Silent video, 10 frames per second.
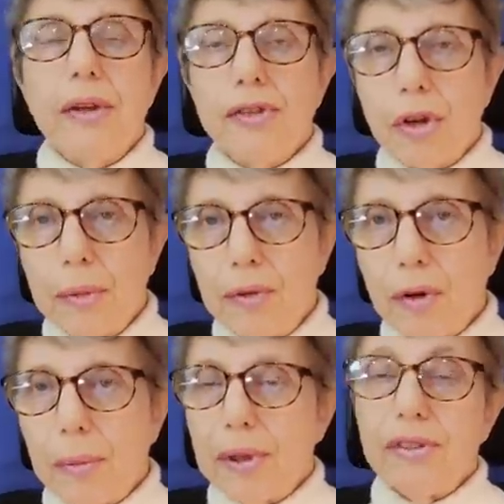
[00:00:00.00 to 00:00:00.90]
Tommy
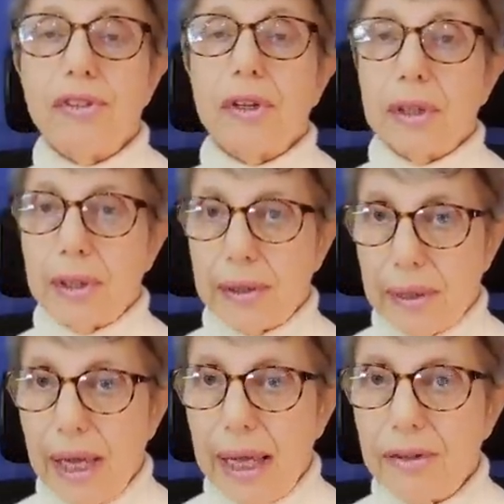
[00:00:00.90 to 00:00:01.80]
Robinson
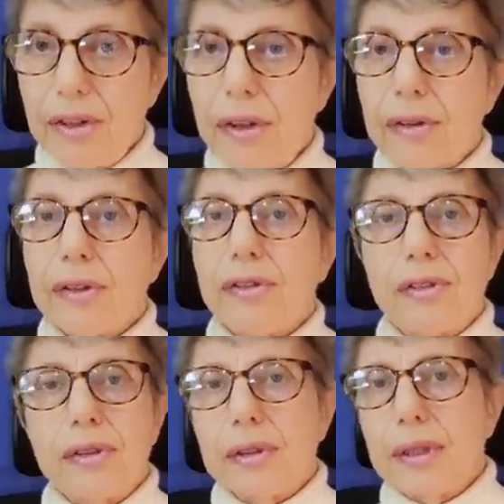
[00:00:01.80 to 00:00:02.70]
and others